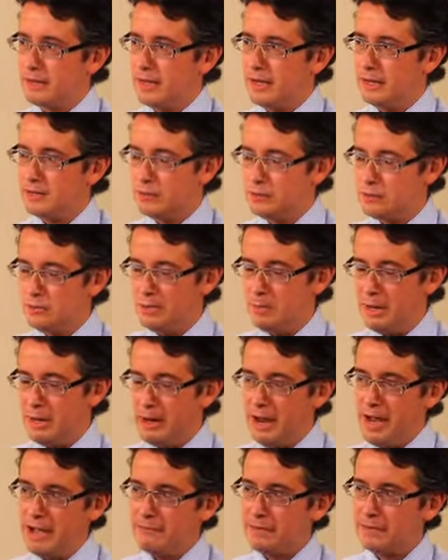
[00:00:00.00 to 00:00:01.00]
It's all about
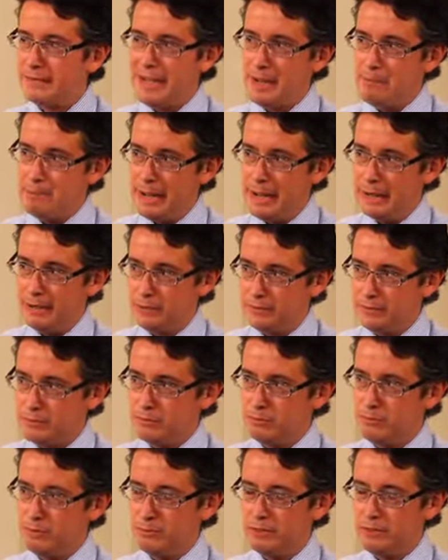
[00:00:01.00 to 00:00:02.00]
having that balance,
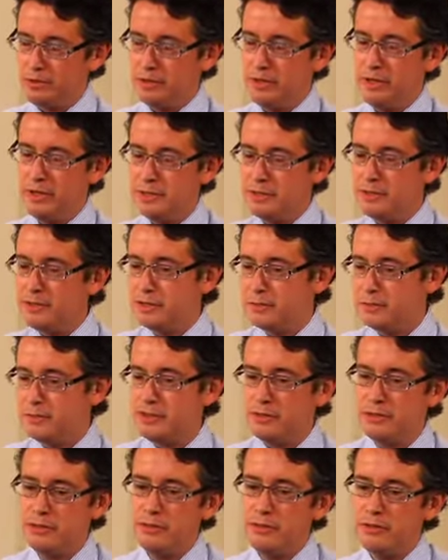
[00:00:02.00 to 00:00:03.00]
and what we're trying to do
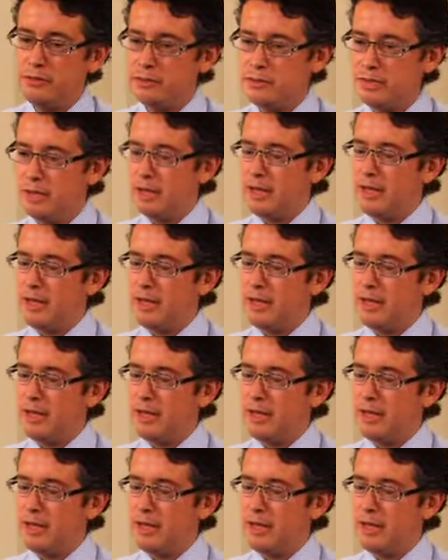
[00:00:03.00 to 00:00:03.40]
is use